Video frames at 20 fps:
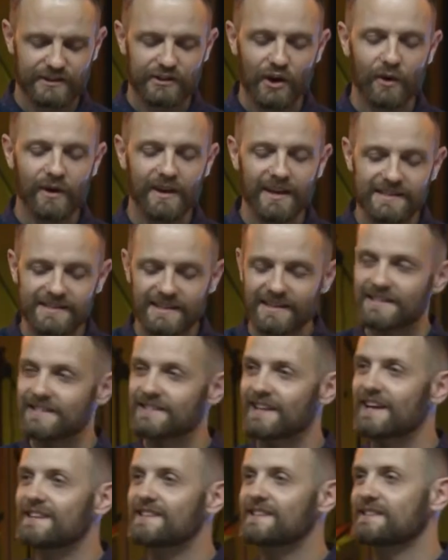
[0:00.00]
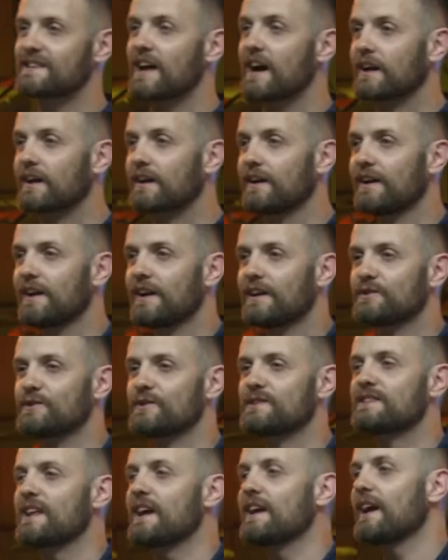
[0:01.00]
It's so easy to stay stuck,
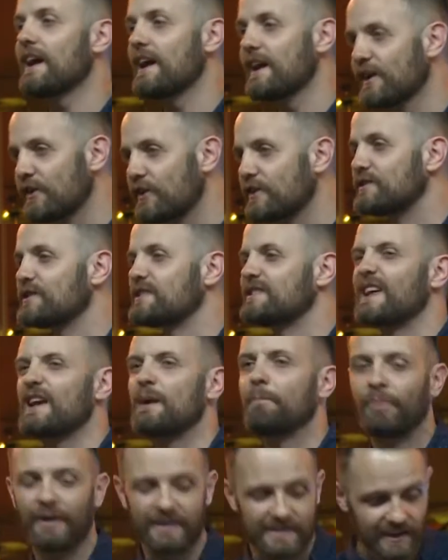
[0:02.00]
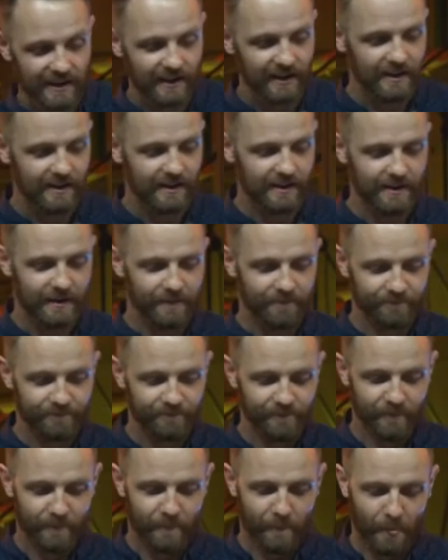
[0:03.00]
to stay angry, to stay bitter,
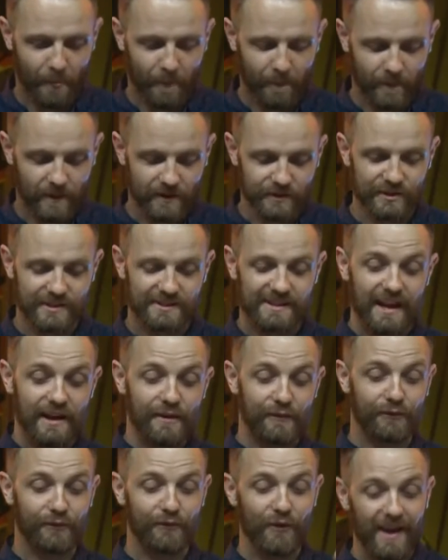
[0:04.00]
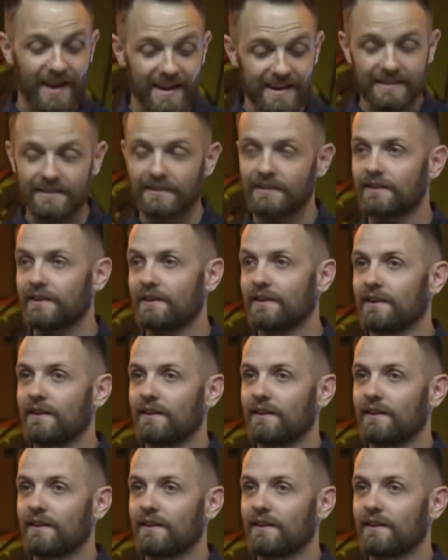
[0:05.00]
to stay afraid.